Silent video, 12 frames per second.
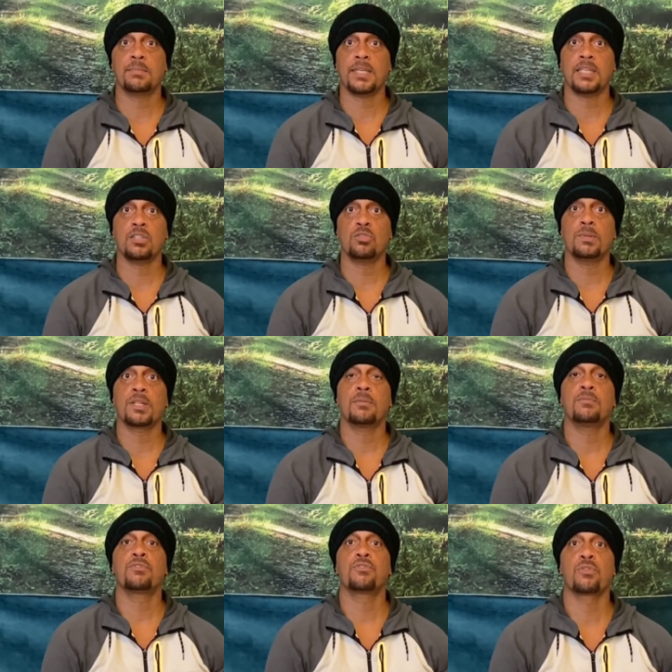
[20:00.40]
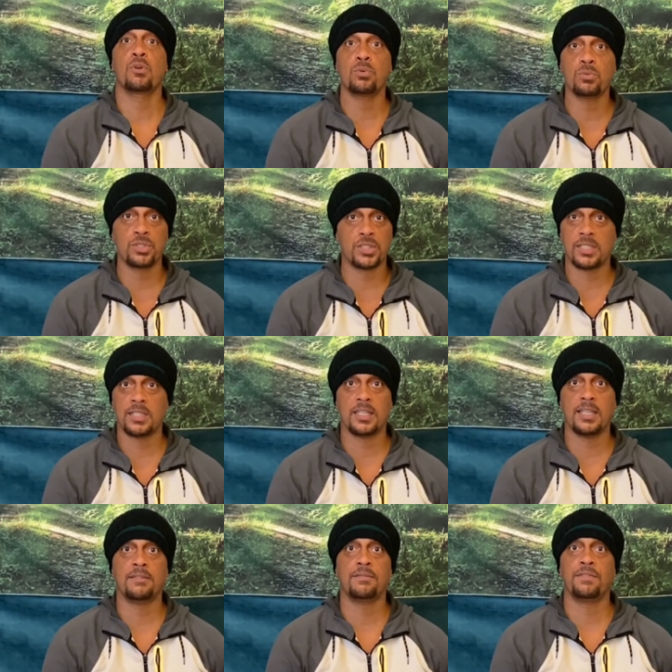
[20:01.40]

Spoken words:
meaning you become frozen in